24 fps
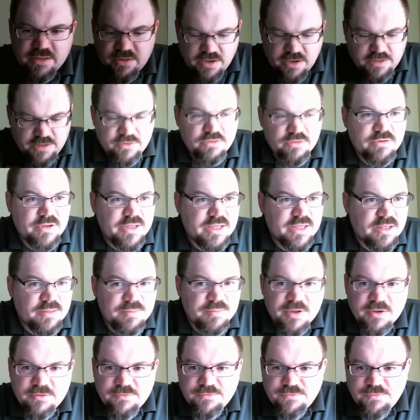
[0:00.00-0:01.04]
I know I had
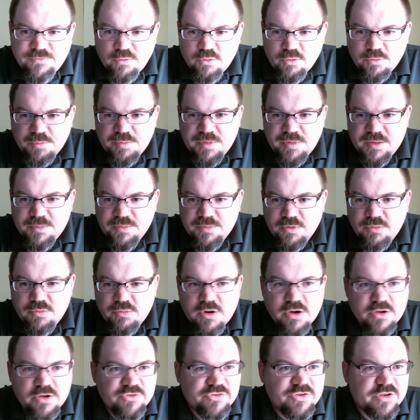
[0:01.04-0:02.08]
about 4 people
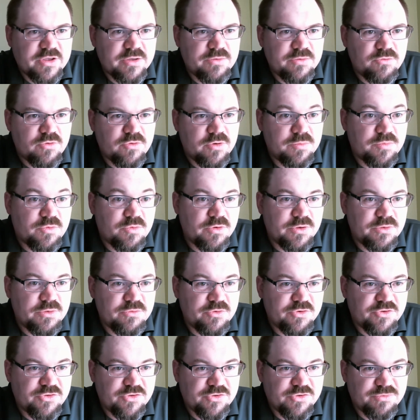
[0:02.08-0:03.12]
watching at one
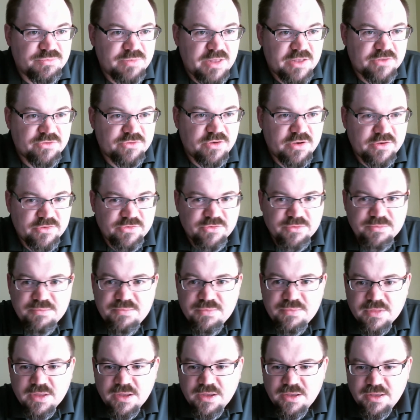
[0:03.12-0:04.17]
point, that's
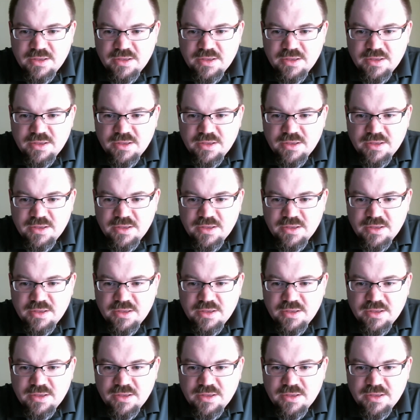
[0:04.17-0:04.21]
awesome.